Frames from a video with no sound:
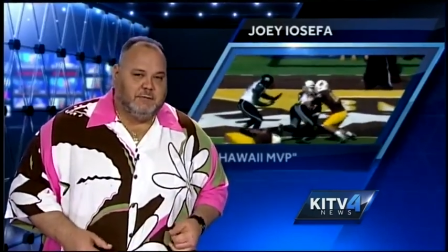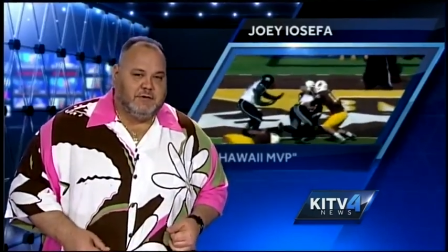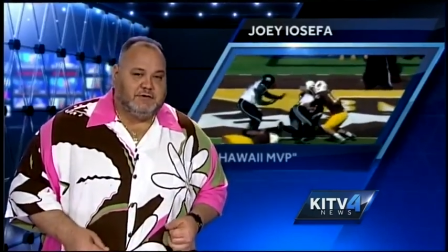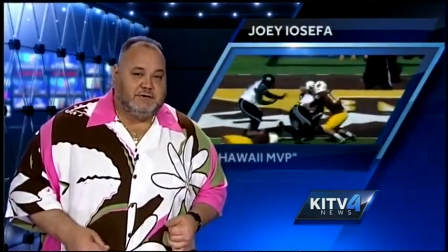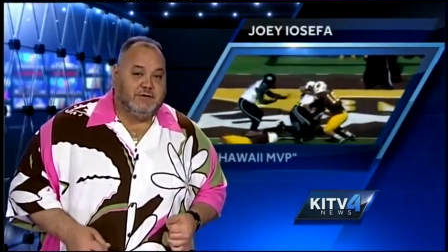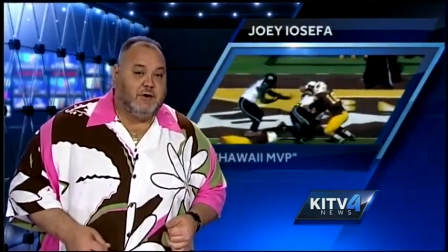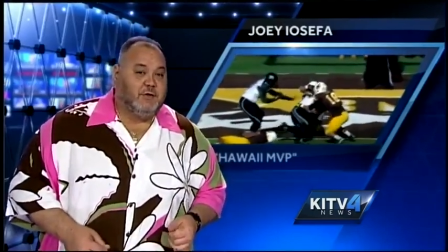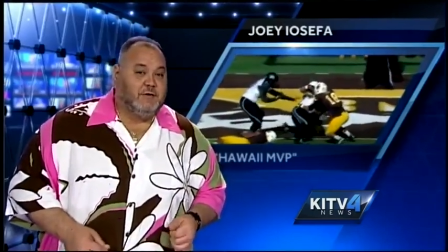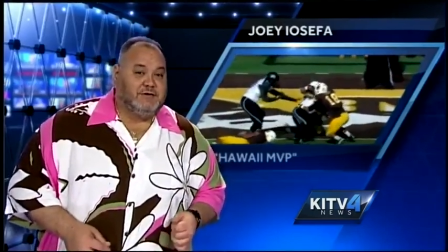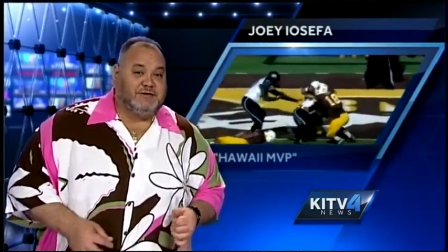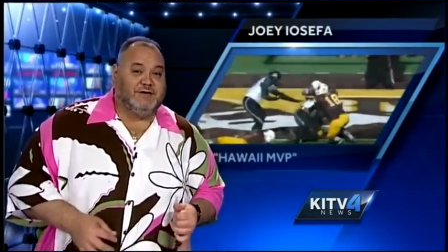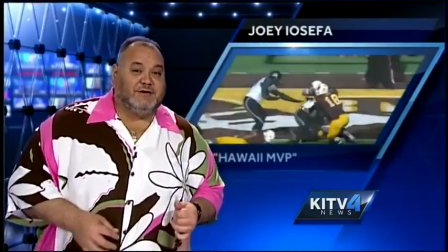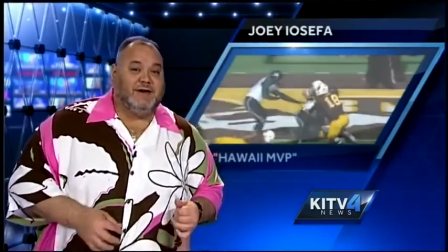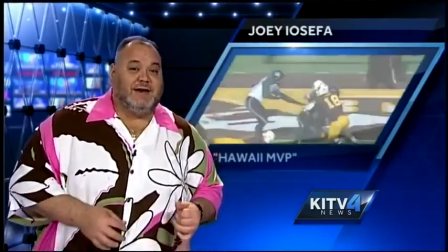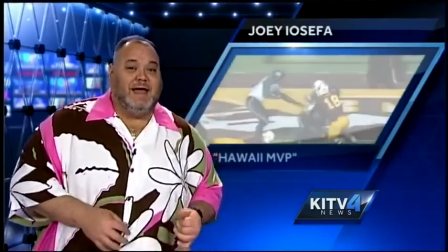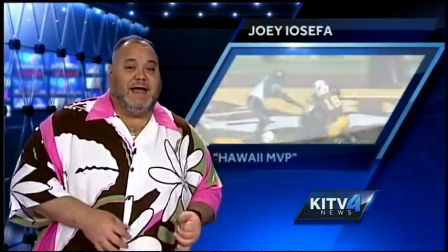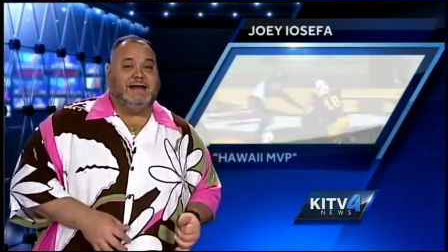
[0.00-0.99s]
But Joey
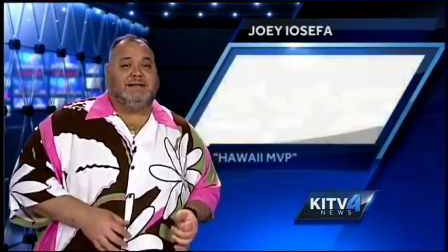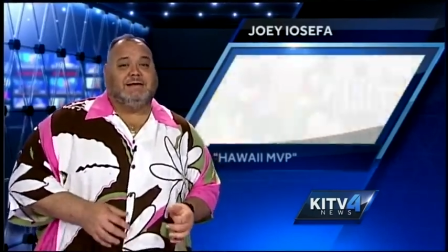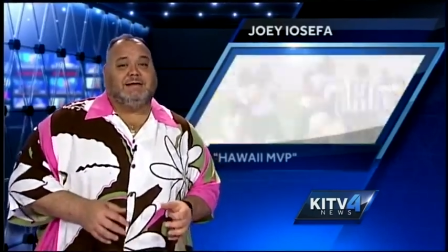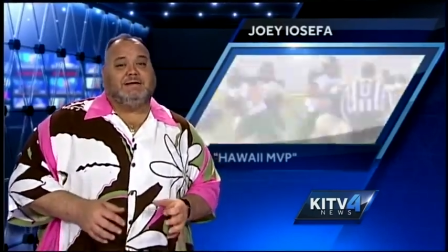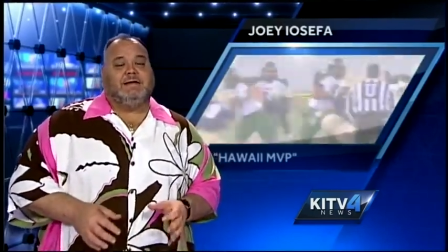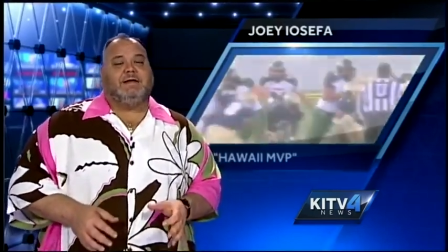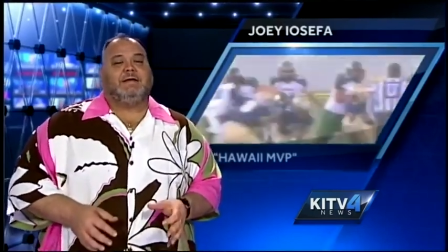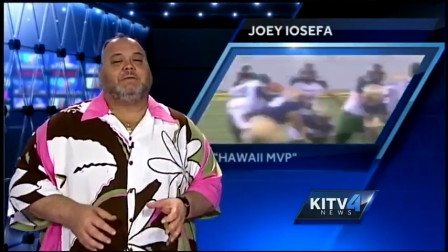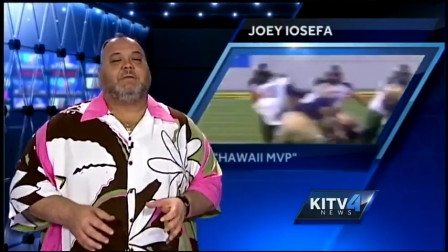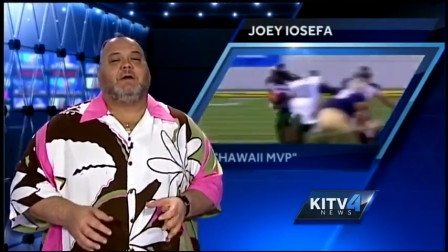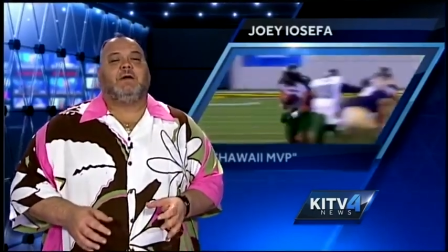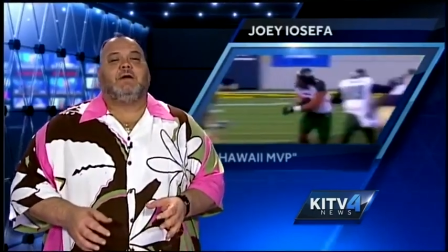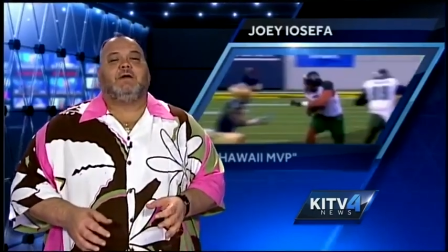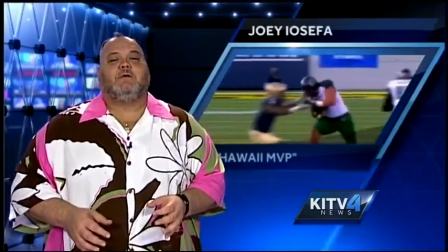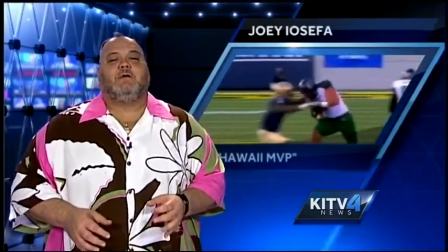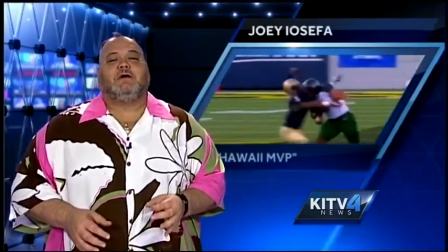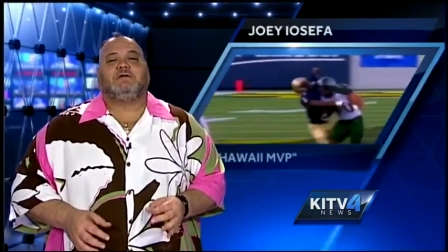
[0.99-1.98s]
still led the team,